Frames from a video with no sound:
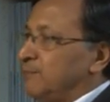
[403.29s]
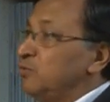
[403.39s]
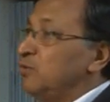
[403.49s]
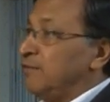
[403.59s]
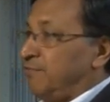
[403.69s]

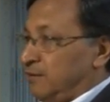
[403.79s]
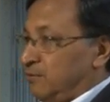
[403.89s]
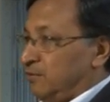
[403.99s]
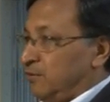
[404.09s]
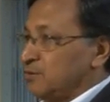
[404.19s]
Abdullah
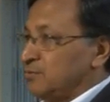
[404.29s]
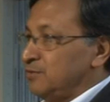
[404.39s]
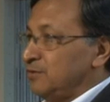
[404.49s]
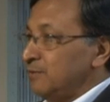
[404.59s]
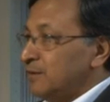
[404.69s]
Farooq,
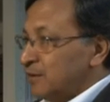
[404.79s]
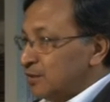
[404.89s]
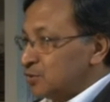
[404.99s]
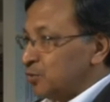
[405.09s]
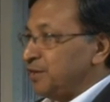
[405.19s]
also
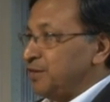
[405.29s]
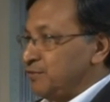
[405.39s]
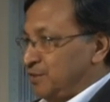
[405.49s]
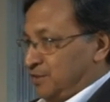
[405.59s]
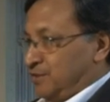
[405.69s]
showing
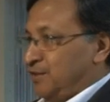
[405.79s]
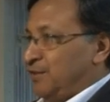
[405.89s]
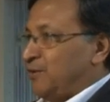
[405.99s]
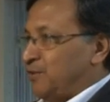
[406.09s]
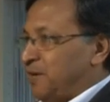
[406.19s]
interest
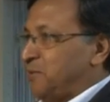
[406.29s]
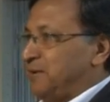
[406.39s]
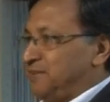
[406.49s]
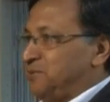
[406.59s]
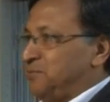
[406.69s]
on
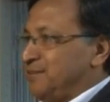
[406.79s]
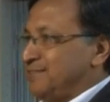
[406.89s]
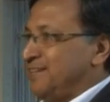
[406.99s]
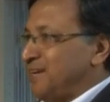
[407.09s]
our activities.